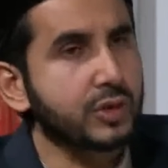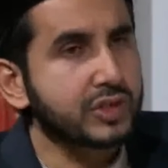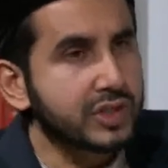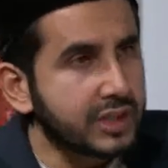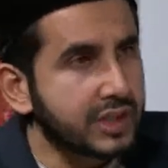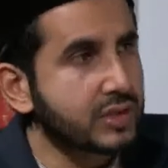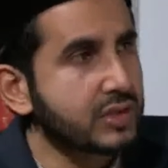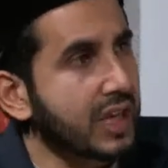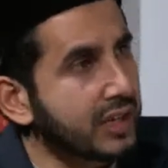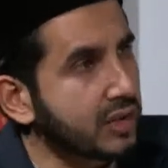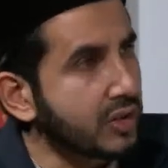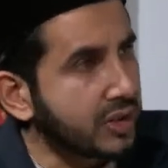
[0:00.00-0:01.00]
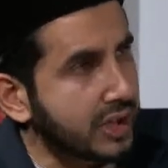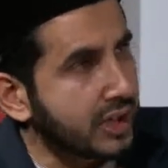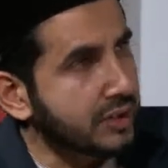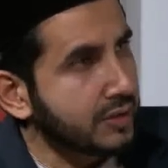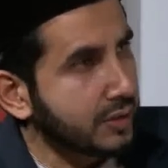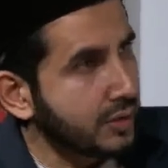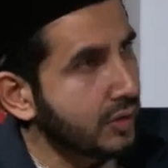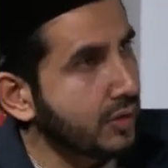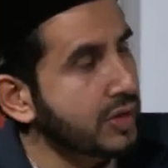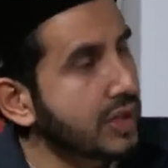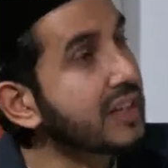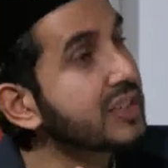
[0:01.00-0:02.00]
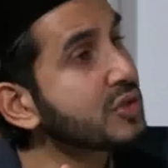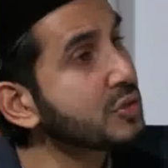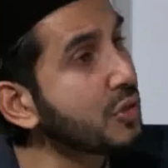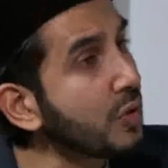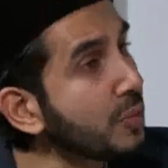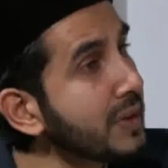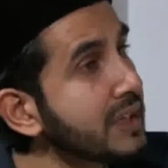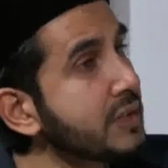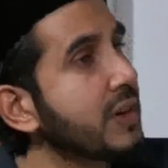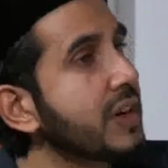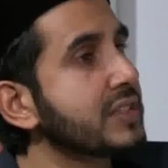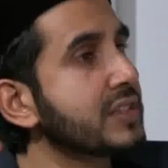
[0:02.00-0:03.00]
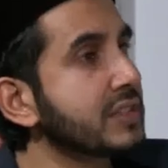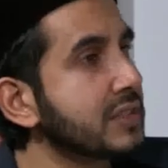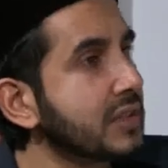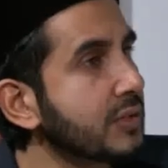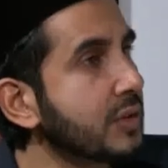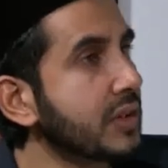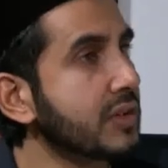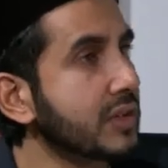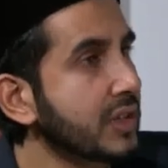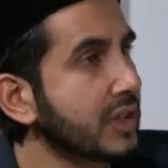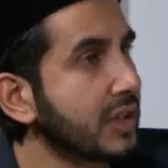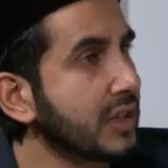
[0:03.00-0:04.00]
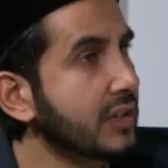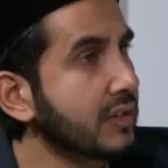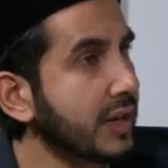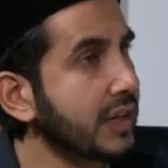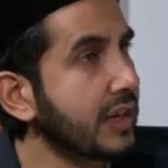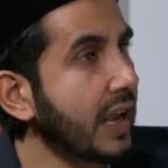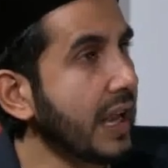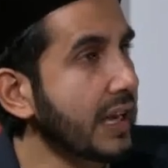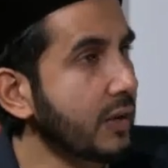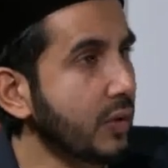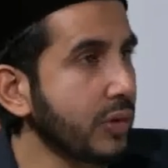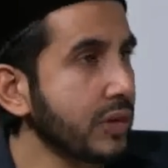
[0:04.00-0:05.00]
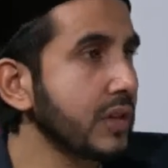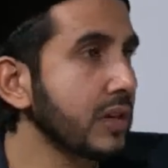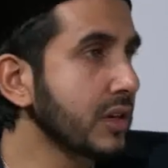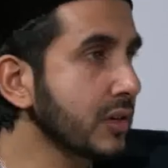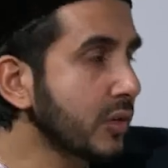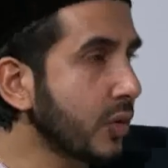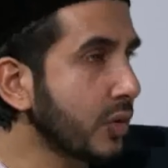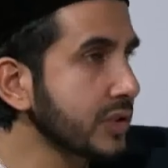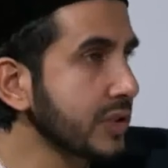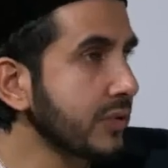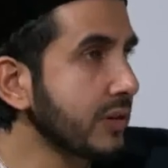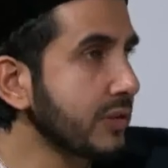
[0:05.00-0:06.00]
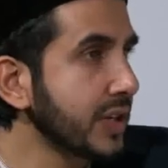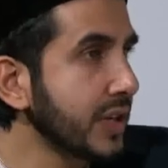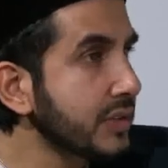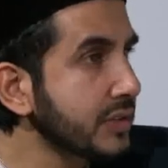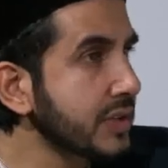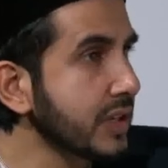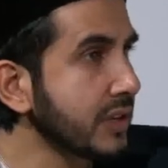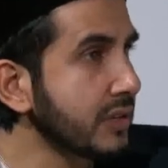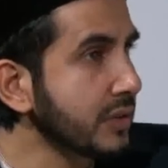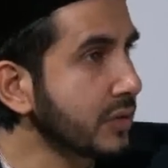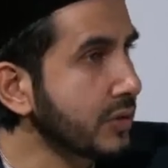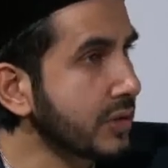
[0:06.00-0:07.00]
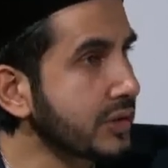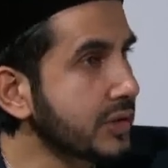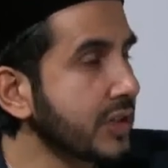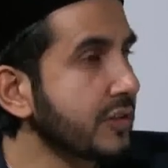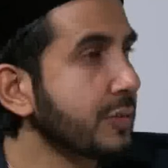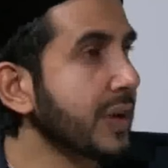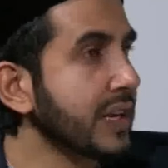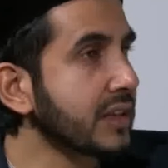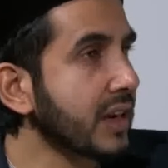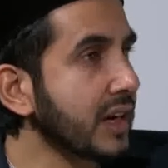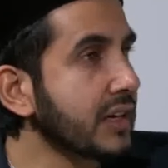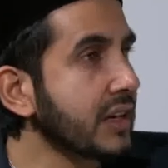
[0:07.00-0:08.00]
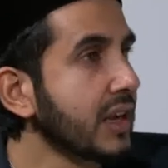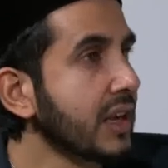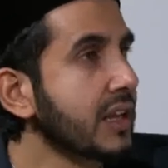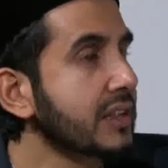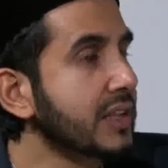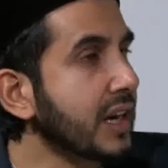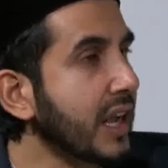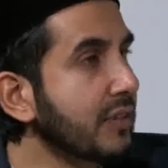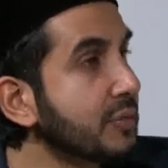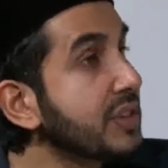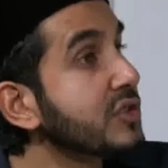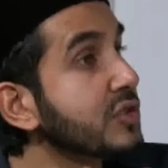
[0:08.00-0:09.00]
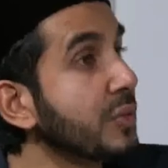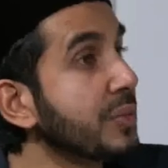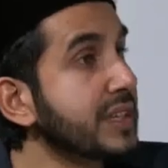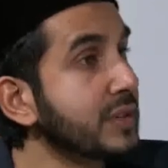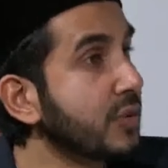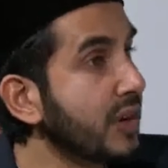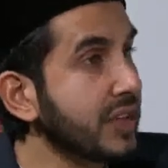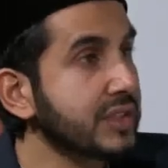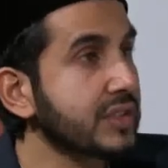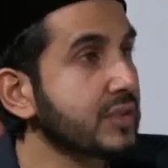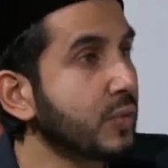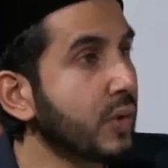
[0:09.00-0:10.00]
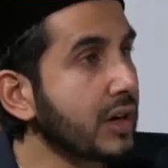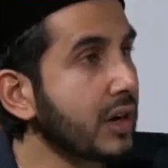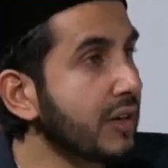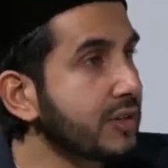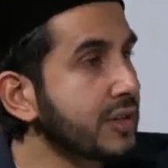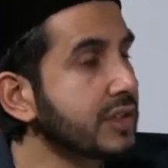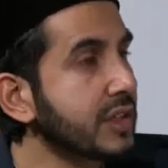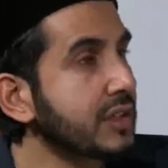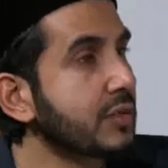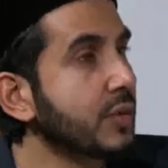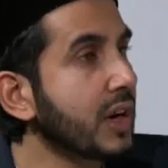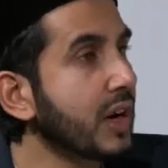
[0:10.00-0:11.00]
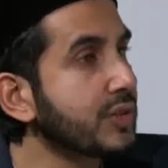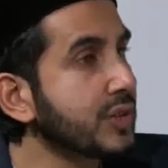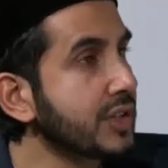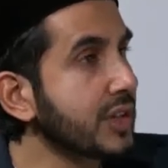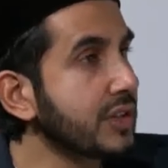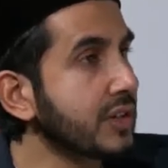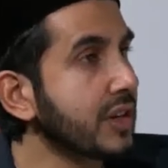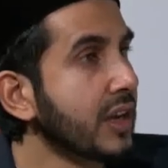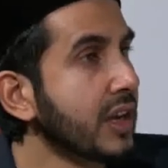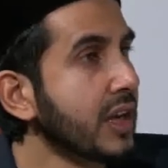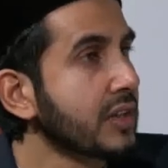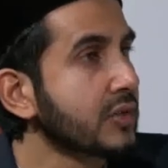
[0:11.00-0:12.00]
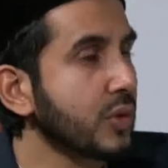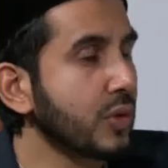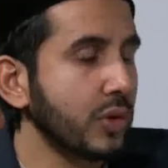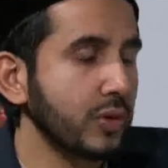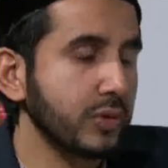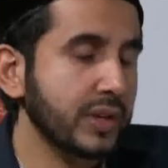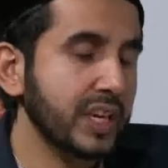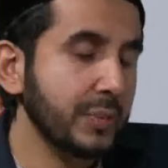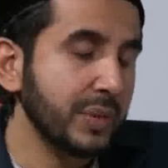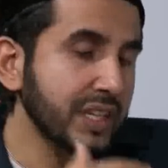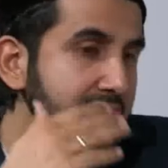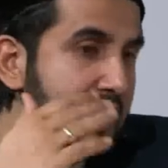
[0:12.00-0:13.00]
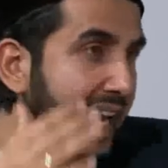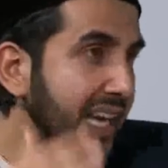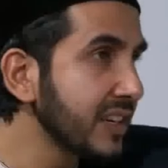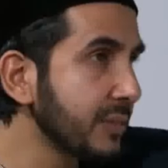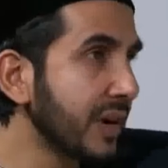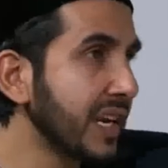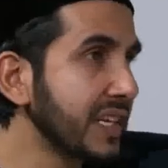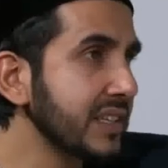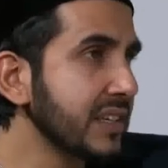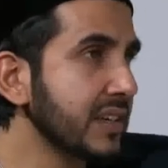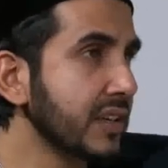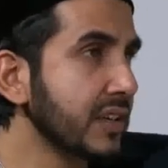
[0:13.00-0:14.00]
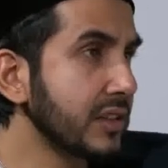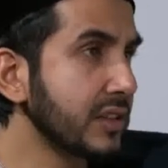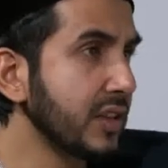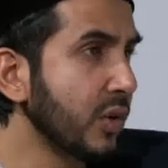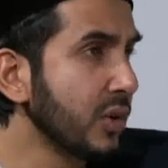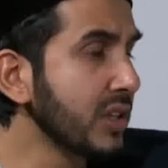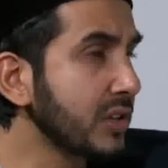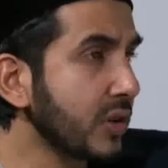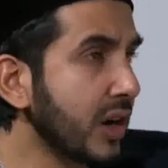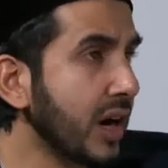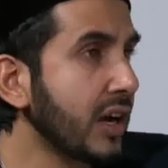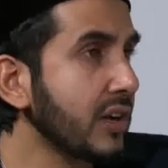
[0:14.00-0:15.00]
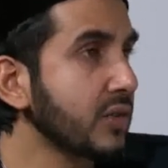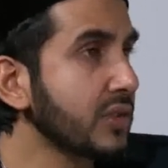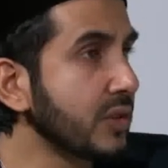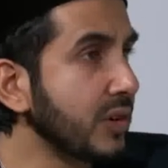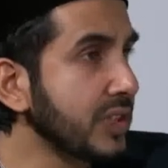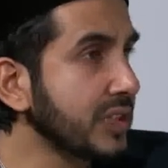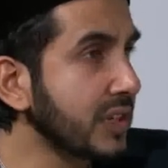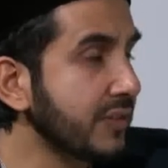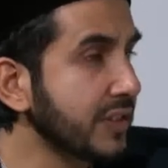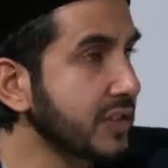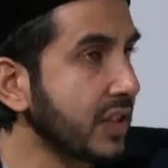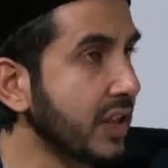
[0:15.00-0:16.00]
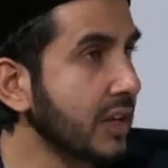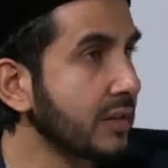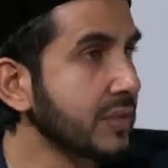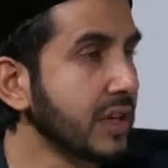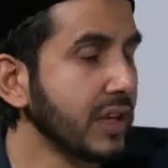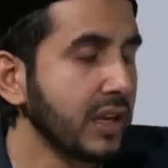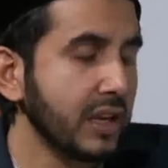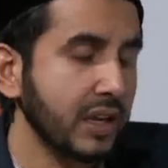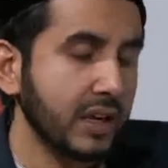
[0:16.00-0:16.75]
we see this cycle that, you know, there are so many religions in the world, right? And over the course of our history, the history of mankind, there have been so many religions, one after the other, one after the other. So keeping that in mind, the Holy Quran or the religion of Islam,